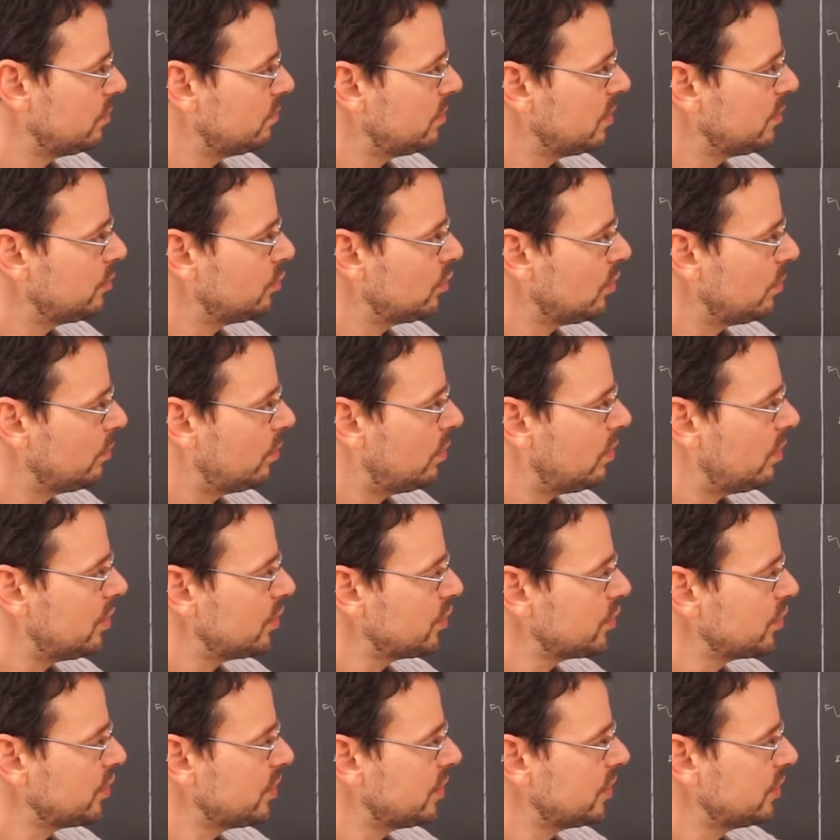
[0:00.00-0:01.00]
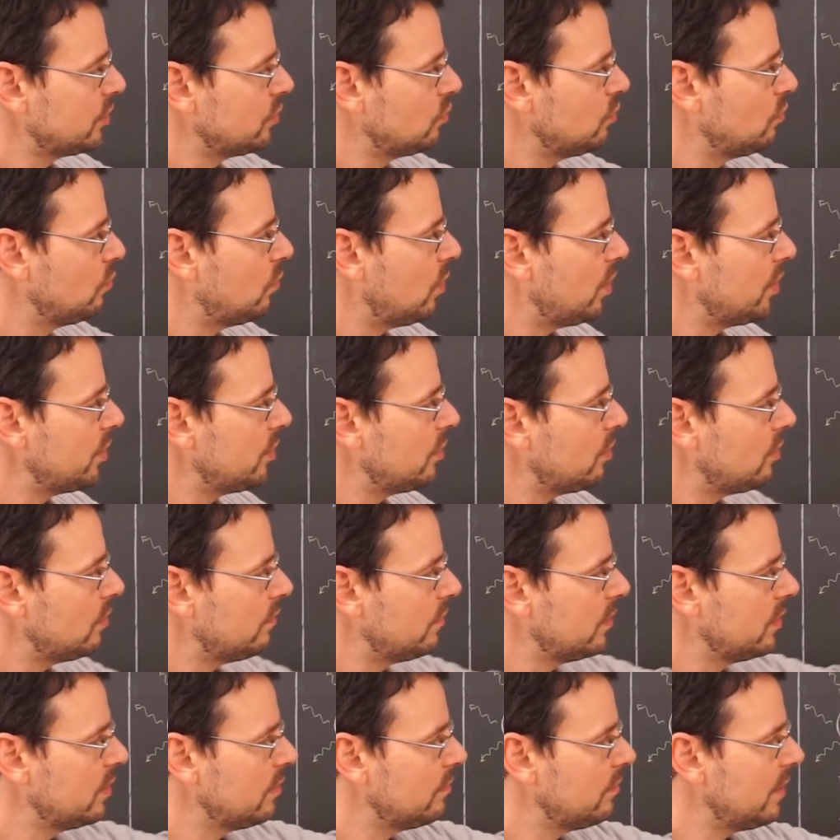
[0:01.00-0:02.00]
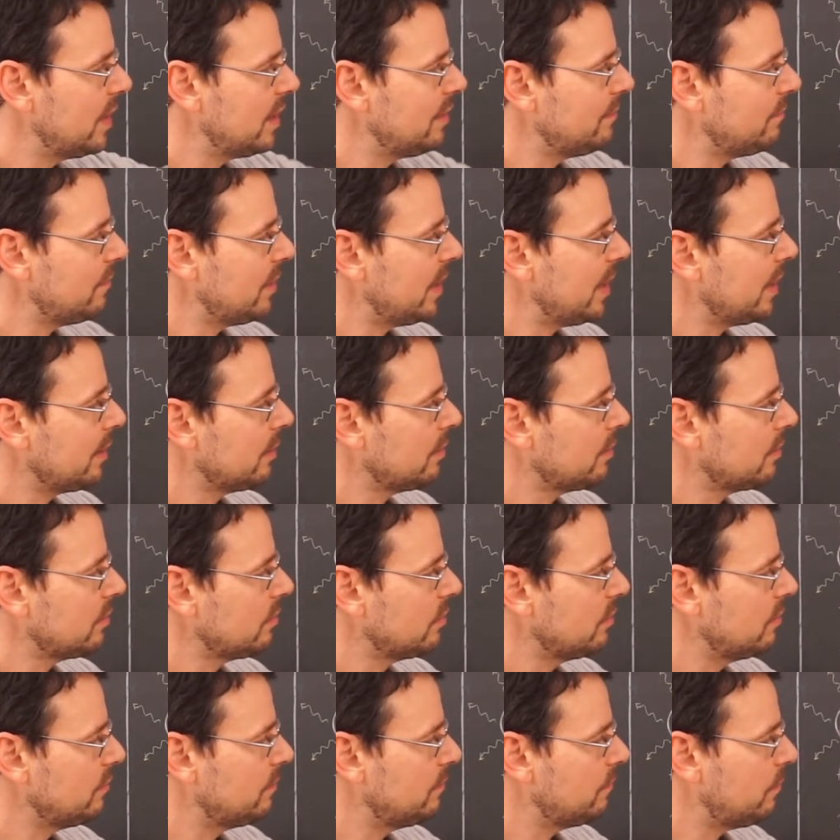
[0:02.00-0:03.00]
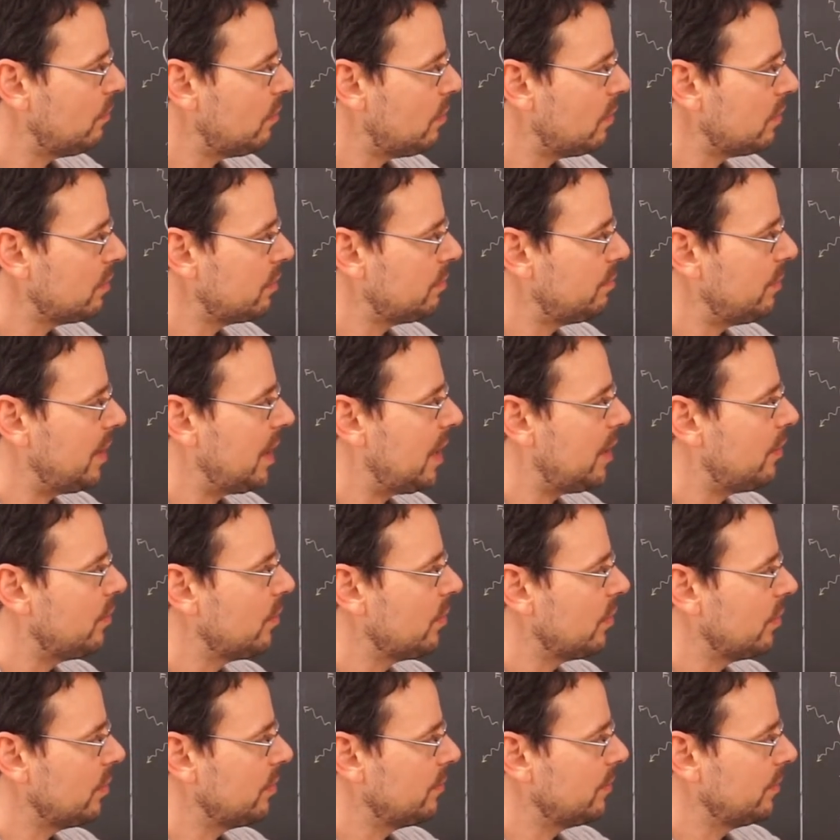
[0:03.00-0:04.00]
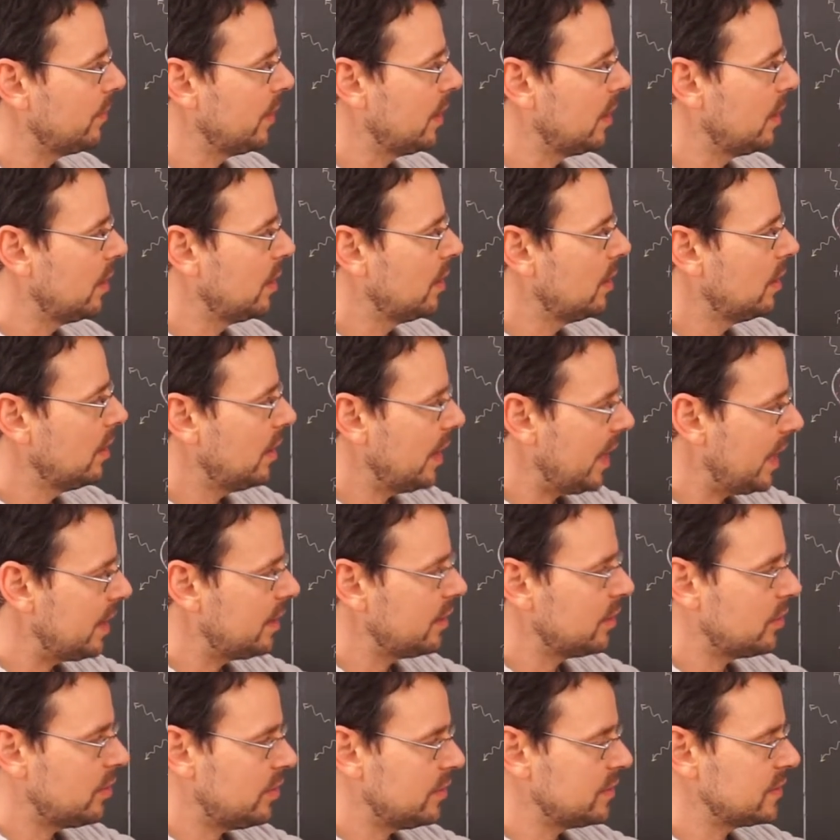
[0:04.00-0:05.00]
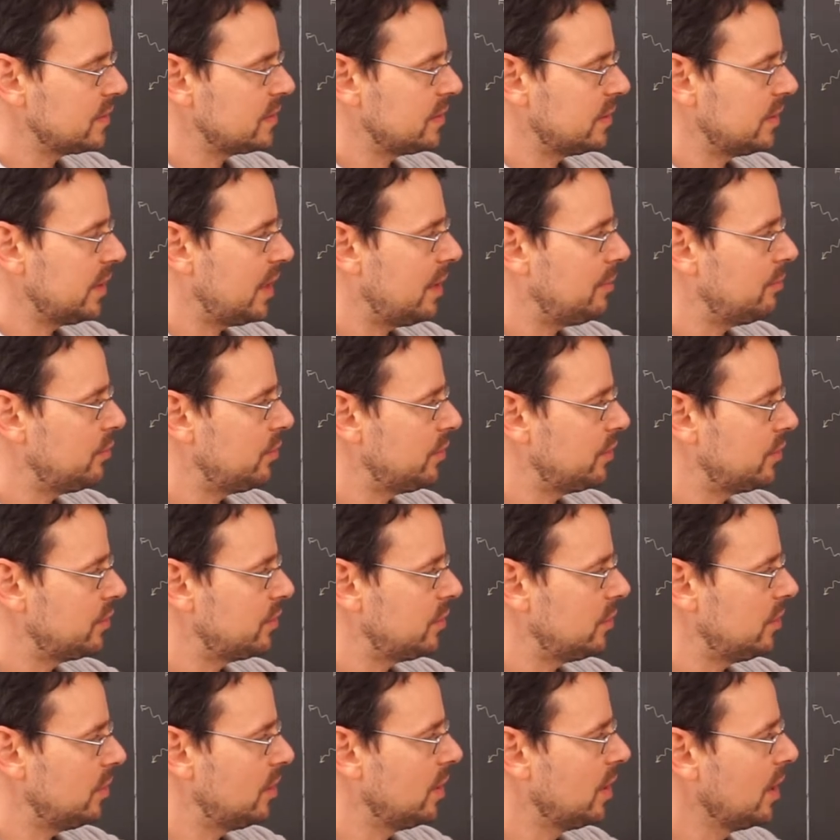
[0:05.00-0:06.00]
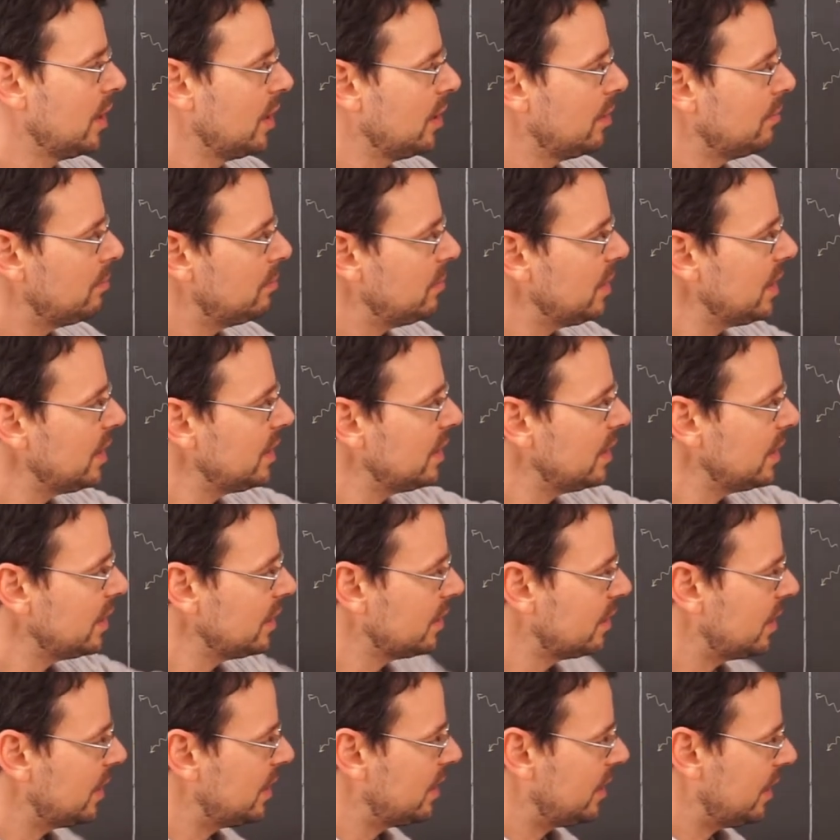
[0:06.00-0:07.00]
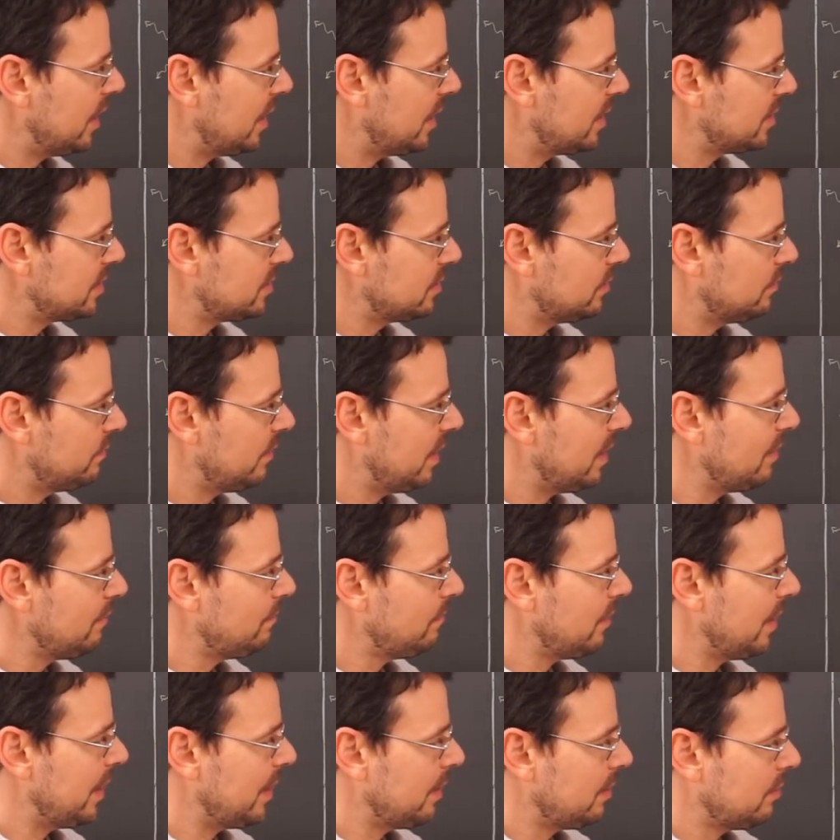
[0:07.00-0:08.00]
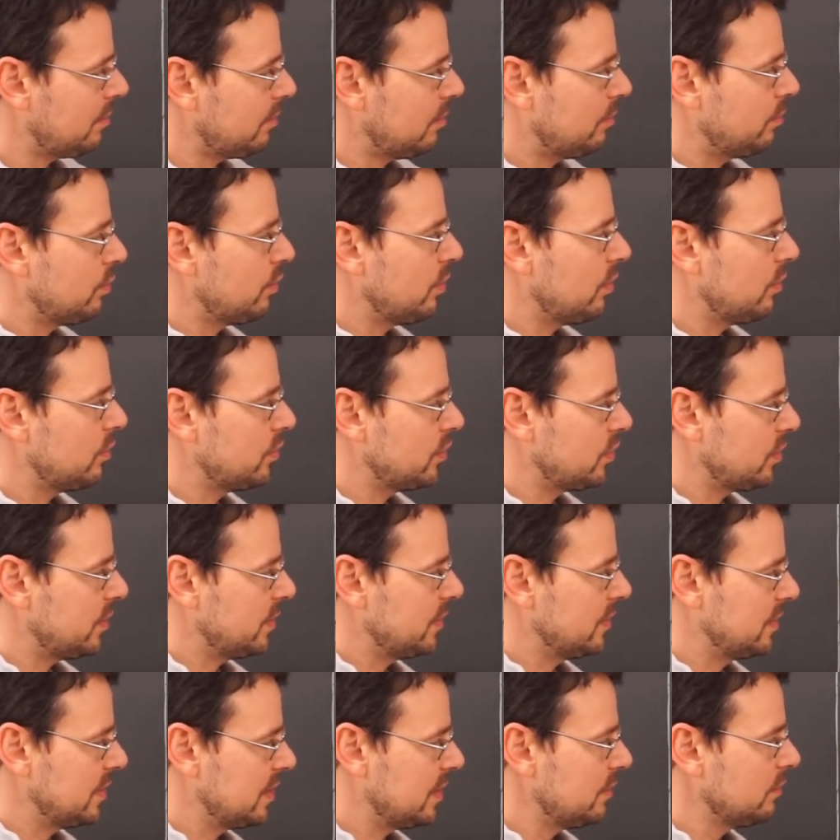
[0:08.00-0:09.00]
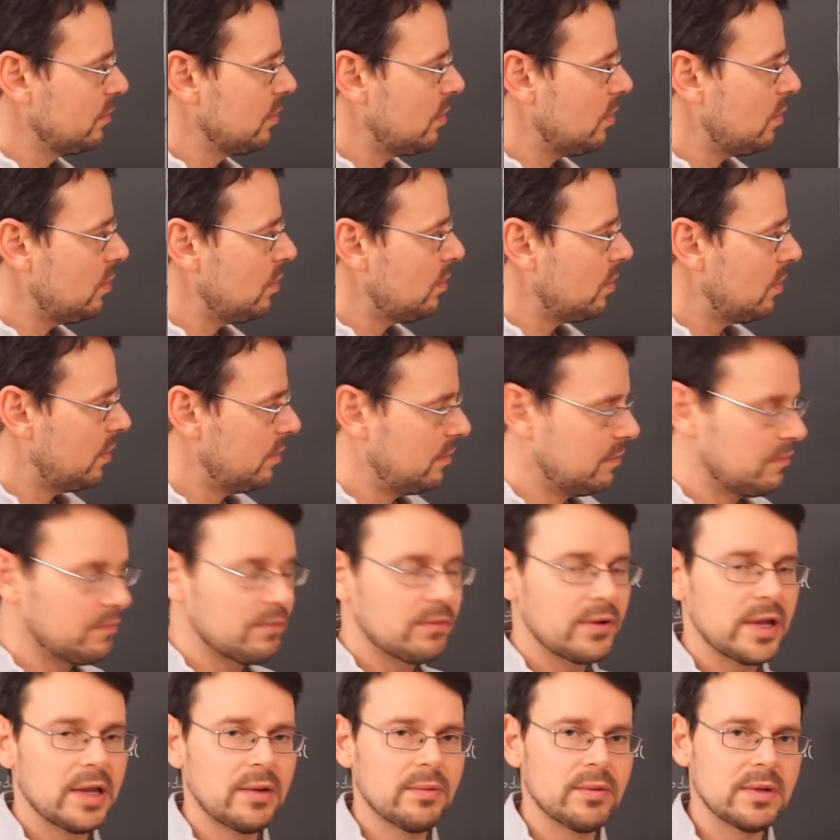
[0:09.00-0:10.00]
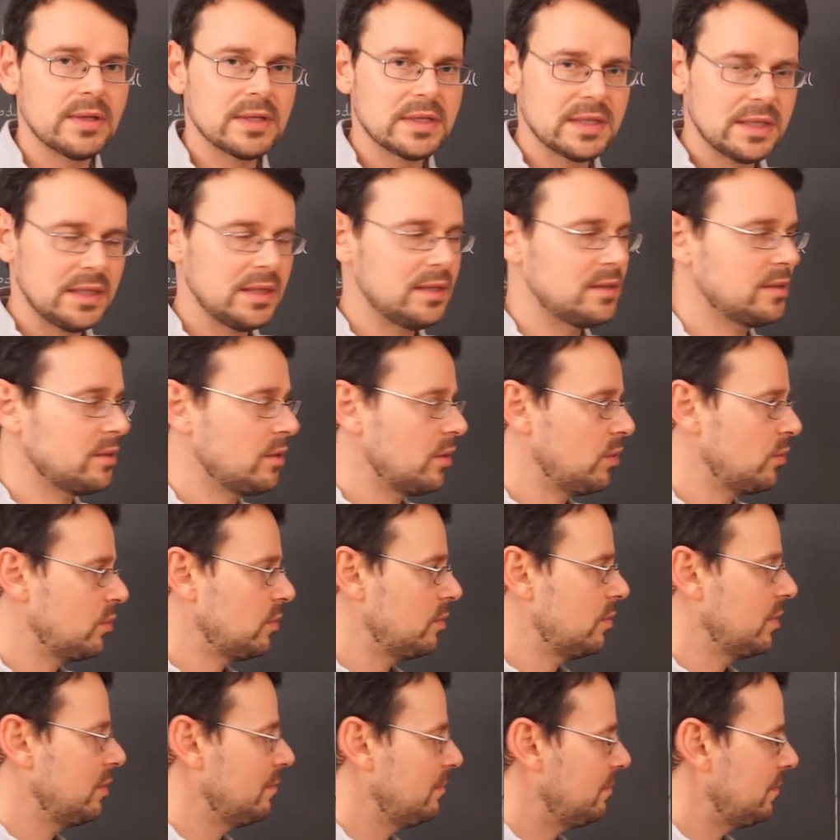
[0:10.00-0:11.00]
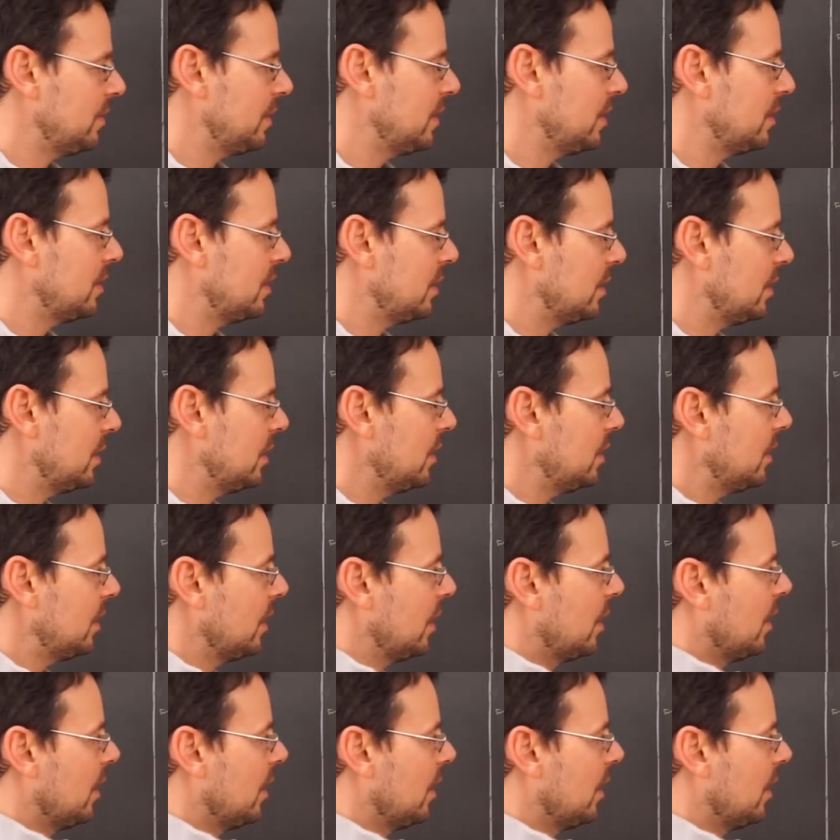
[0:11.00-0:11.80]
be proportional to 1 over the wavelength to the 4th power at a constant temperature, meaning that as the wavelength approach 0 or the frequencies go to infinity,